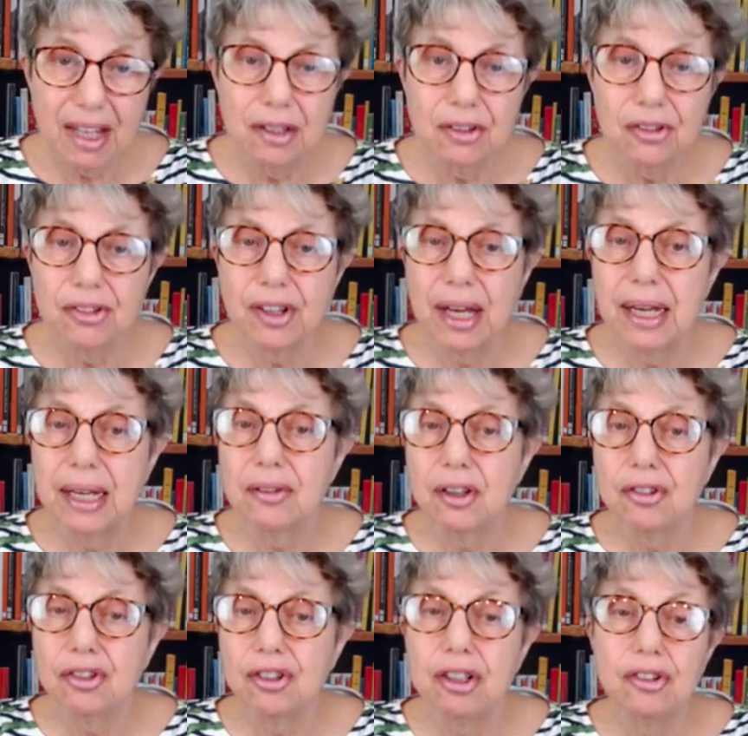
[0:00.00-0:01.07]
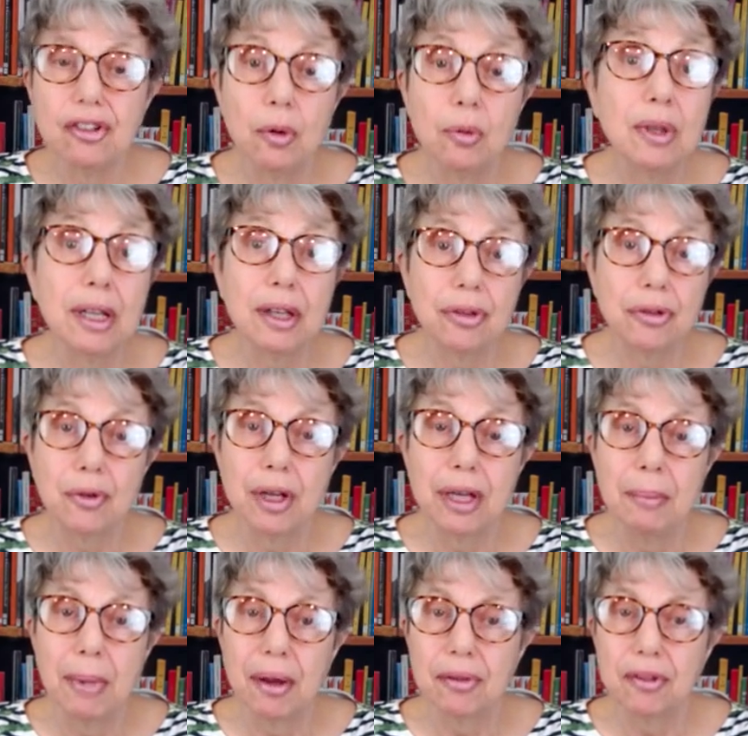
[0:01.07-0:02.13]
saying that she's only 3
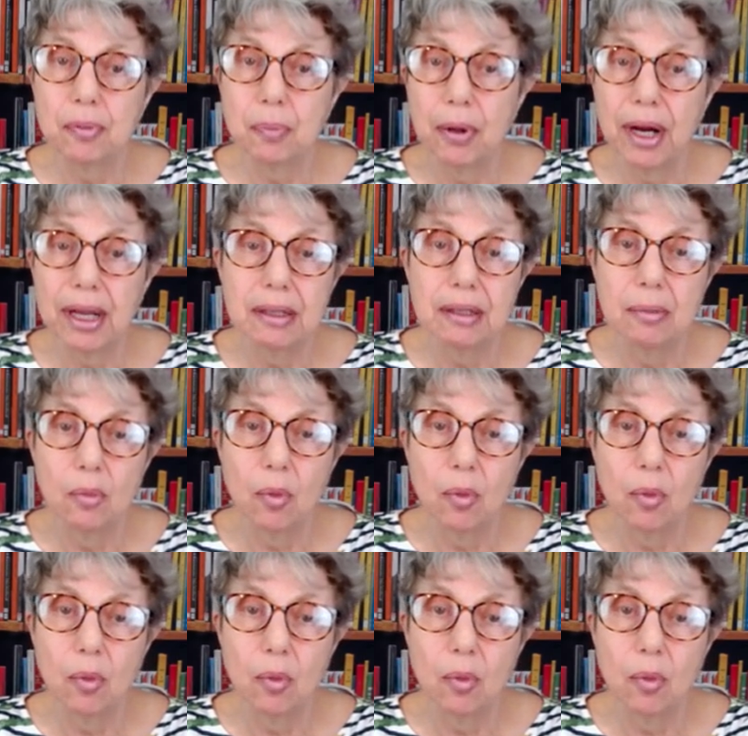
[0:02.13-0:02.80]
months pregnant,